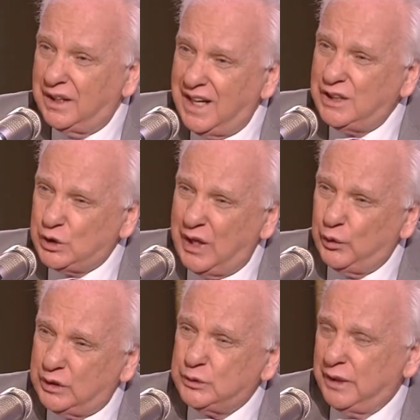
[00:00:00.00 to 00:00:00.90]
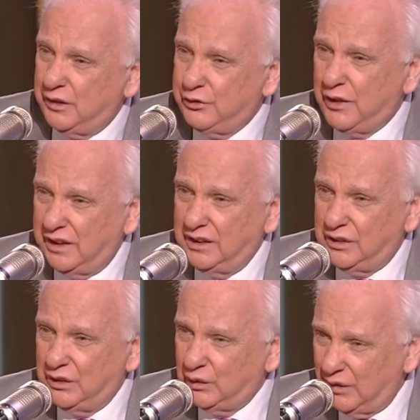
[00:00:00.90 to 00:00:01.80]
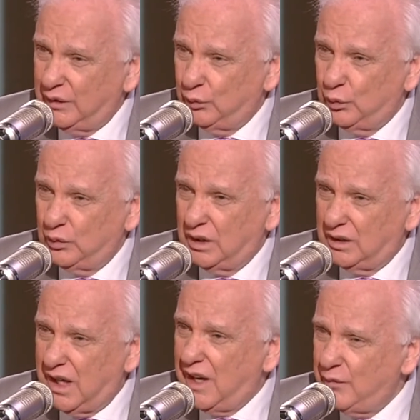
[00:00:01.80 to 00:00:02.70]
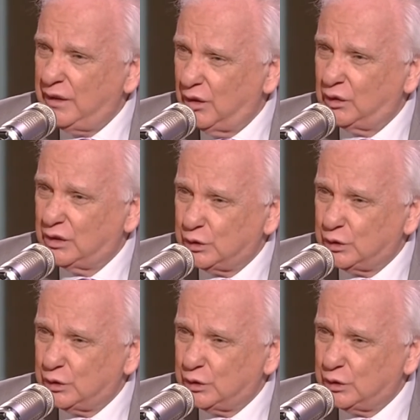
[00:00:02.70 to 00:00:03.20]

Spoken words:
But can I try to explain funny to you? I mean, I mean no